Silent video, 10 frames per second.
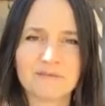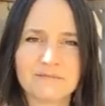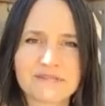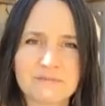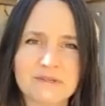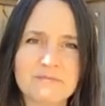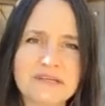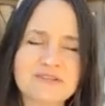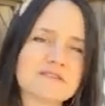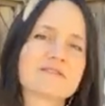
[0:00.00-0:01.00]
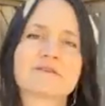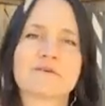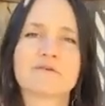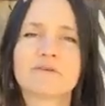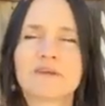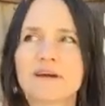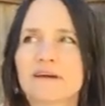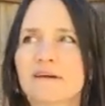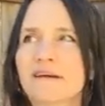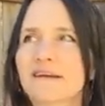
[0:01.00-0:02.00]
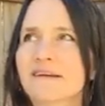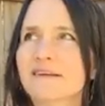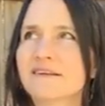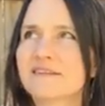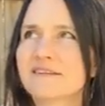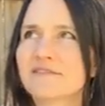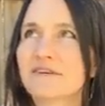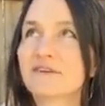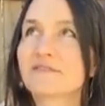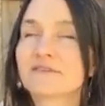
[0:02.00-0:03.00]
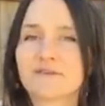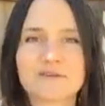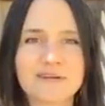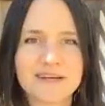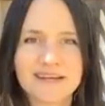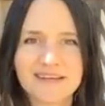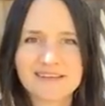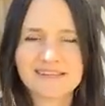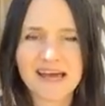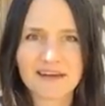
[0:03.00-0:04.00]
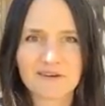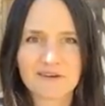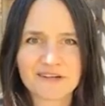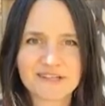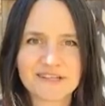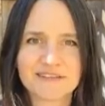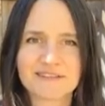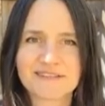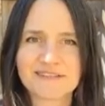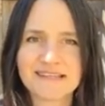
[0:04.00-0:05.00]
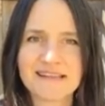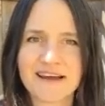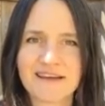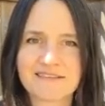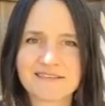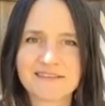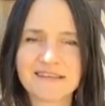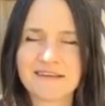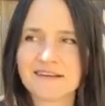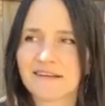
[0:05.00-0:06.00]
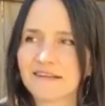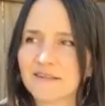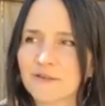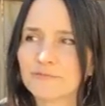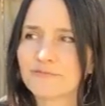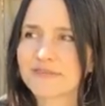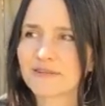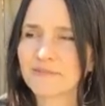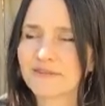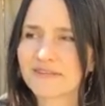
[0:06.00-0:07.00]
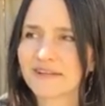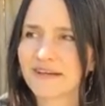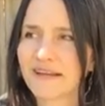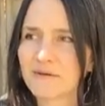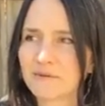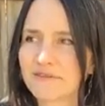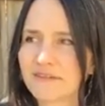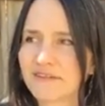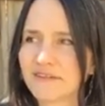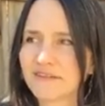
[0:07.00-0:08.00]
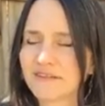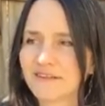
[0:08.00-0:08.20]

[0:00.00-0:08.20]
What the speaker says: some of the beaches over there, and it just felt so sad and crushing to see that someone's not able to